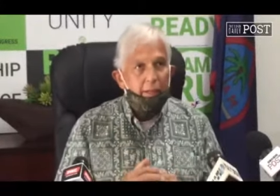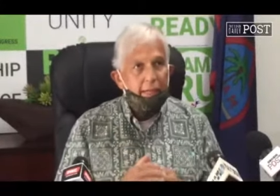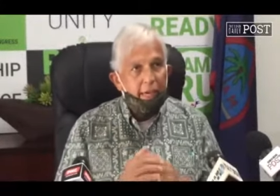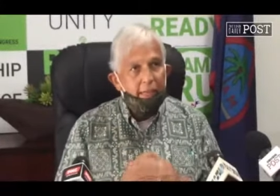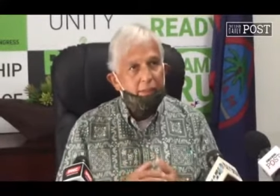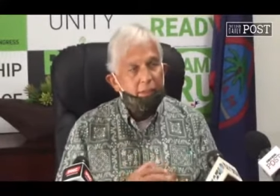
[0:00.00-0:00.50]

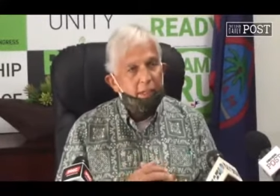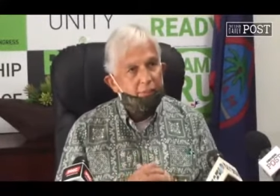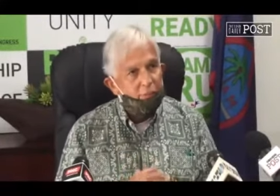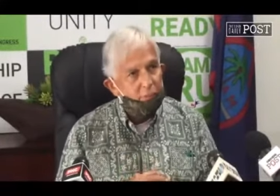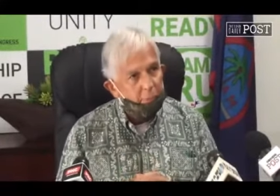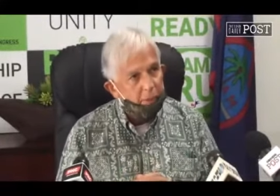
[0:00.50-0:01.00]
candidate
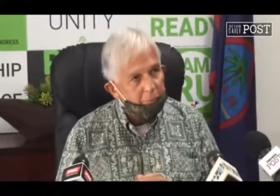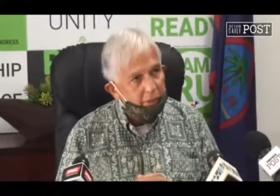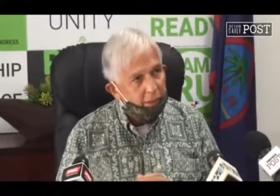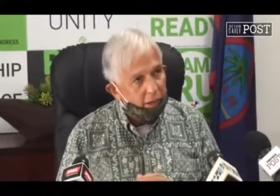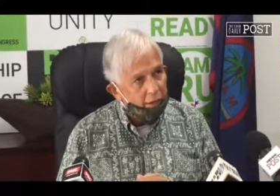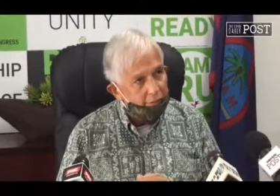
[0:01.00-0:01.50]
for
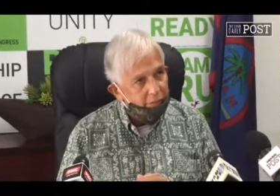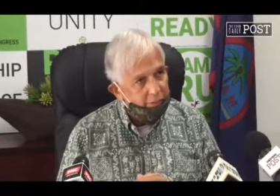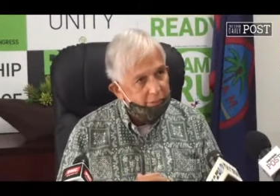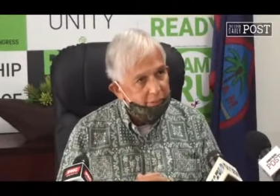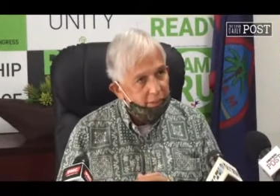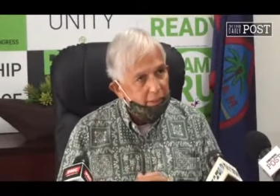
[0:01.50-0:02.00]
public
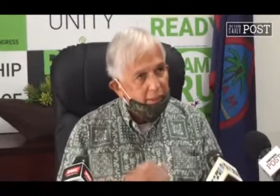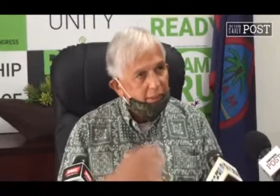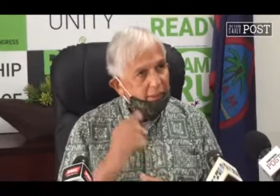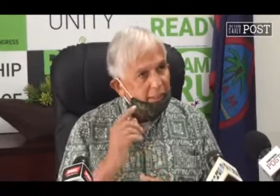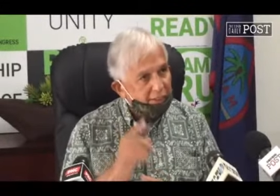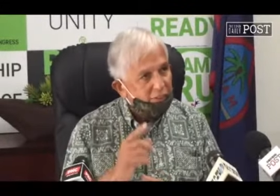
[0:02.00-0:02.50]
office
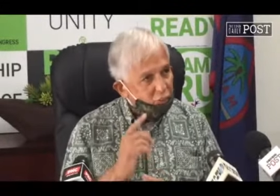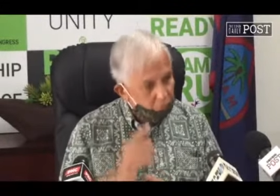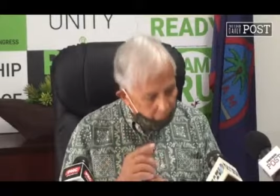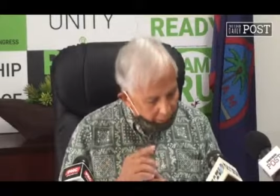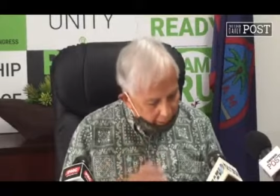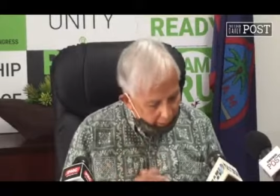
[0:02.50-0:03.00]
needs to
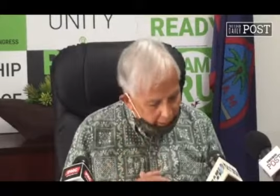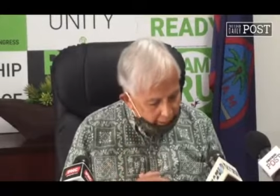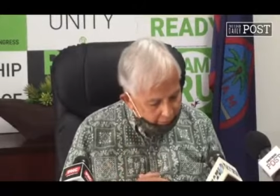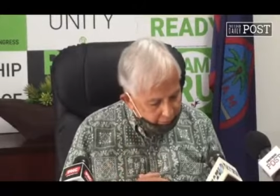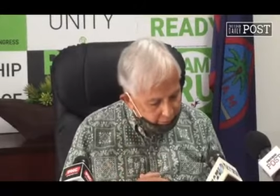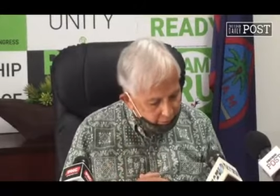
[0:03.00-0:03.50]
be
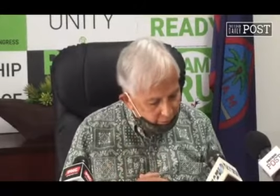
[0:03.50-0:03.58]
asked.